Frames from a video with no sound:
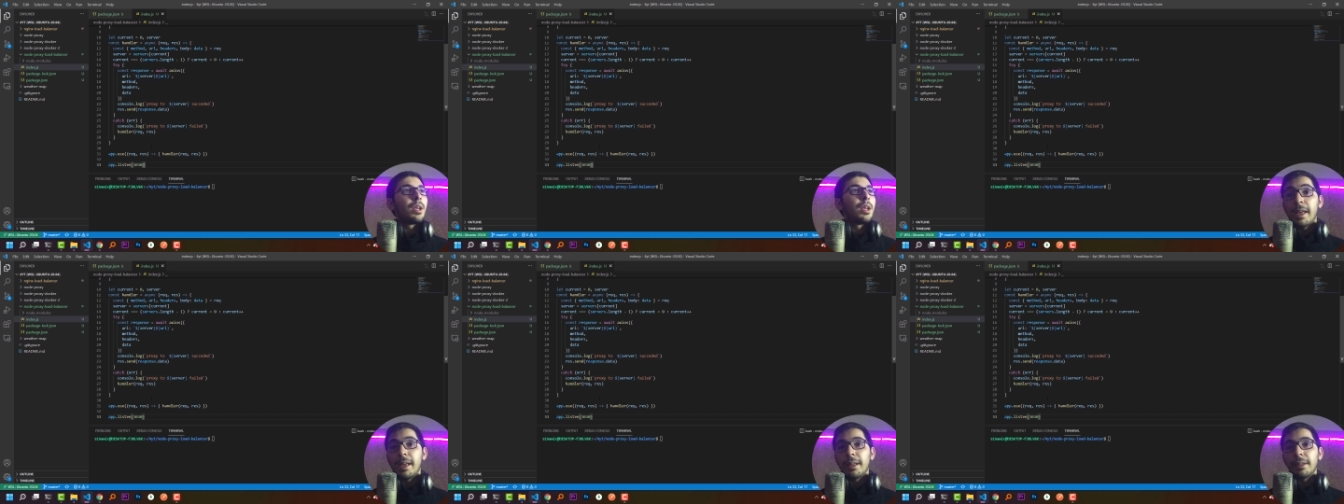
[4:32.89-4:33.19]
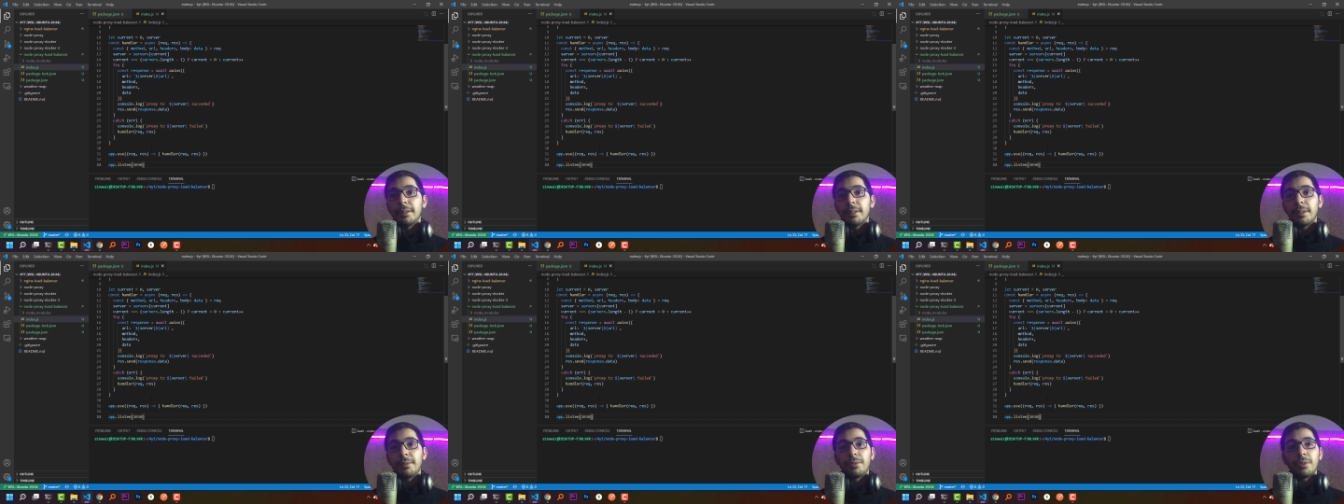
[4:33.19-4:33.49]

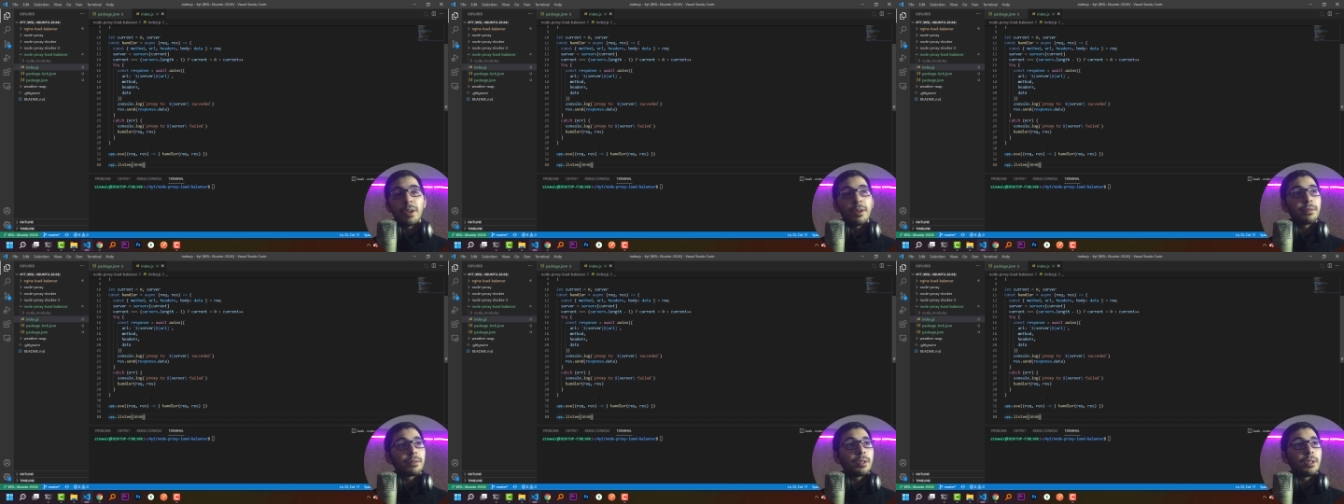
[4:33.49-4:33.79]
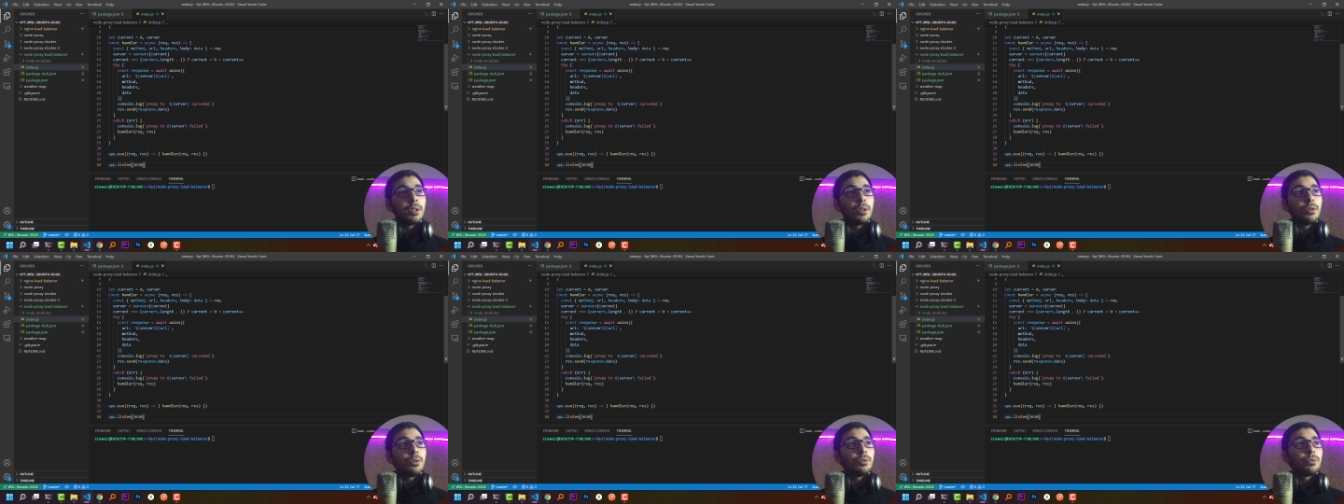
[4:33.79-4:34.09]
and if you have
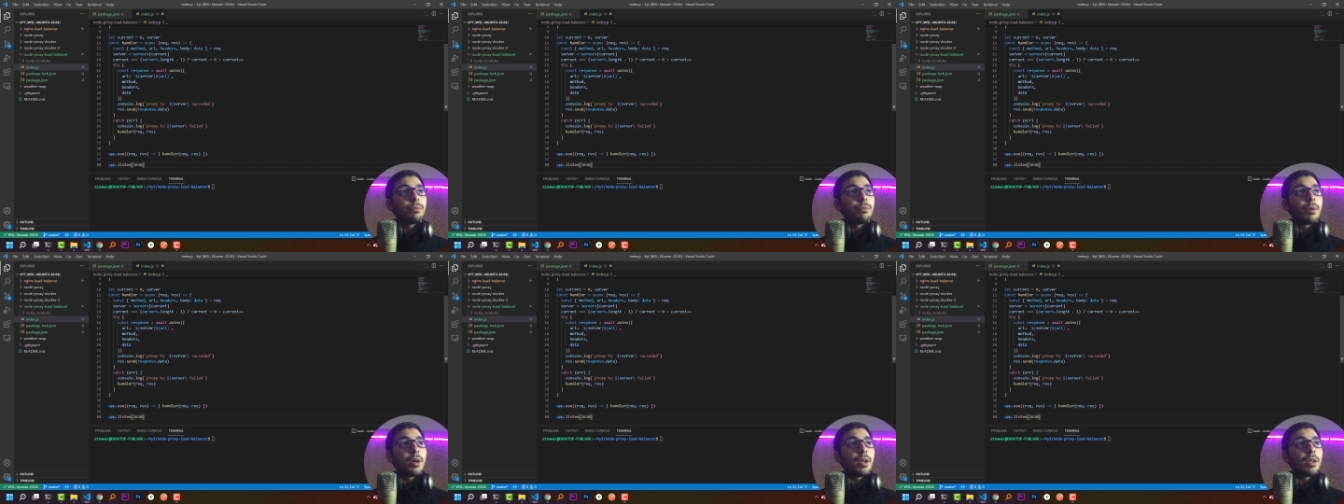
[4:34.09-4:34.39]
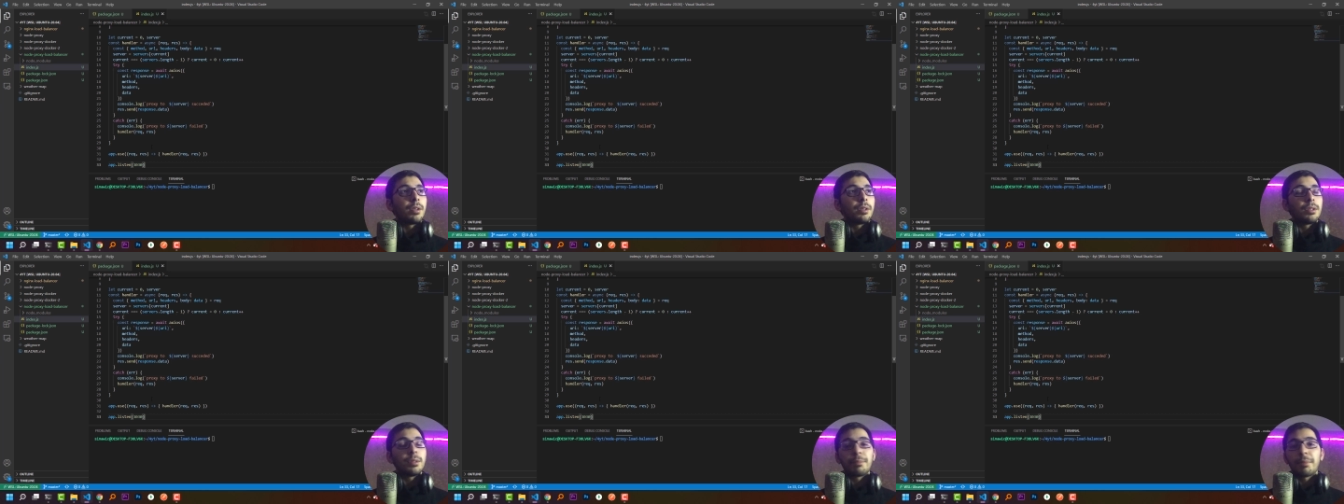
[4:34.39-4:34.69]
cloned
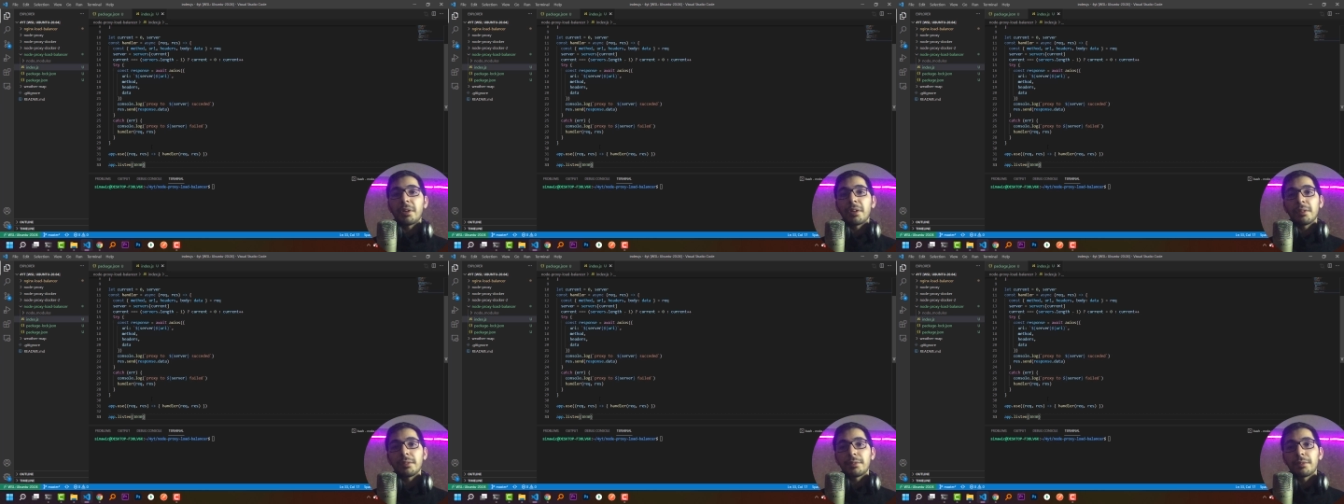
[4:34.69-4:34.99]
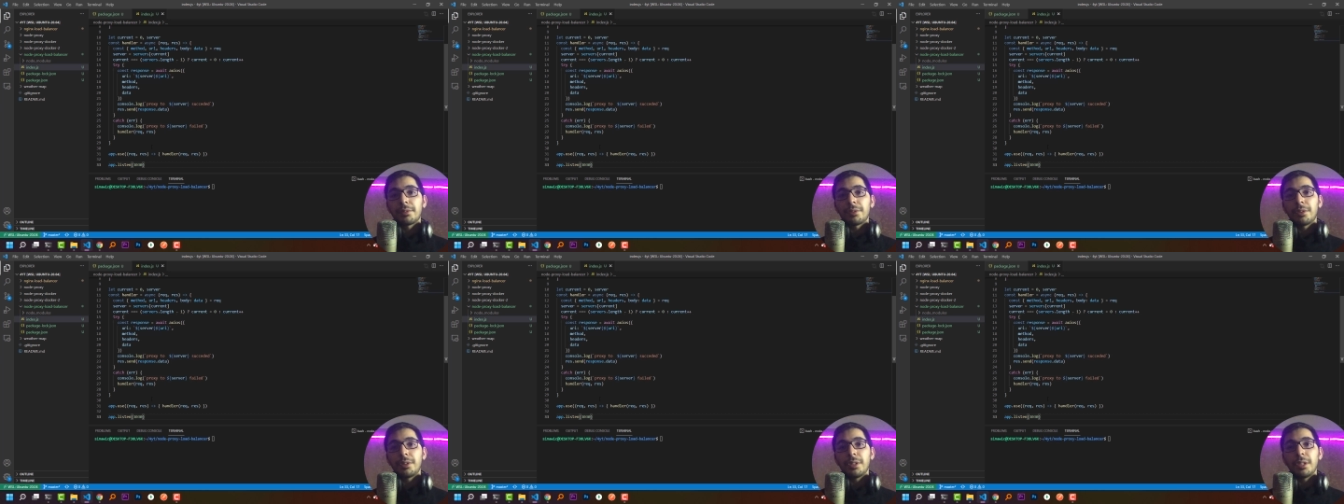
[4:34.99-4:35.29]
my
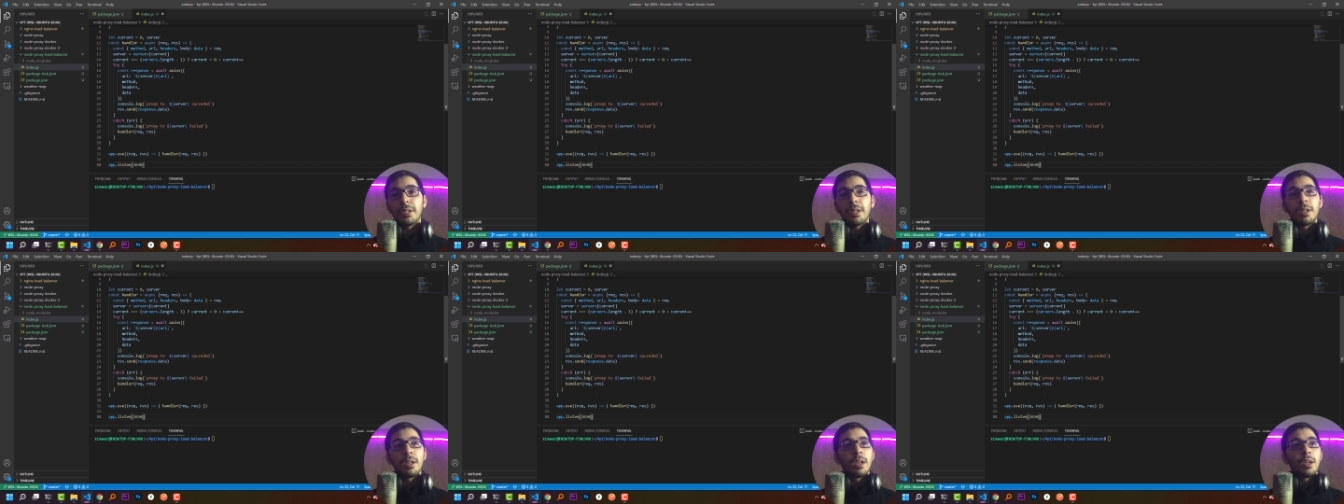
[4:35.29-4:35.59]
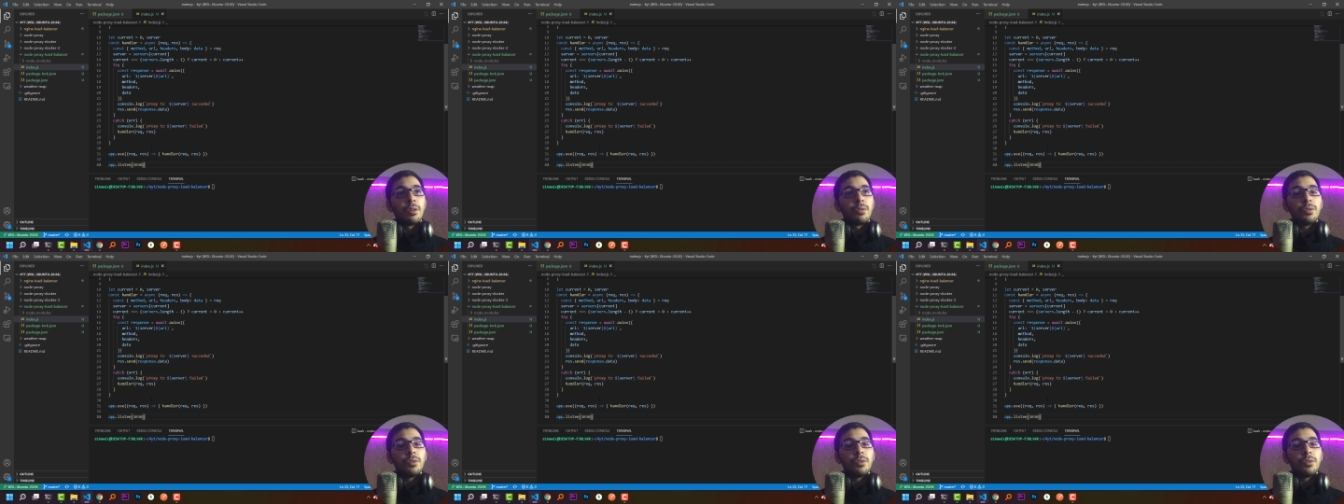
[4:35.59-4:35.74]
repository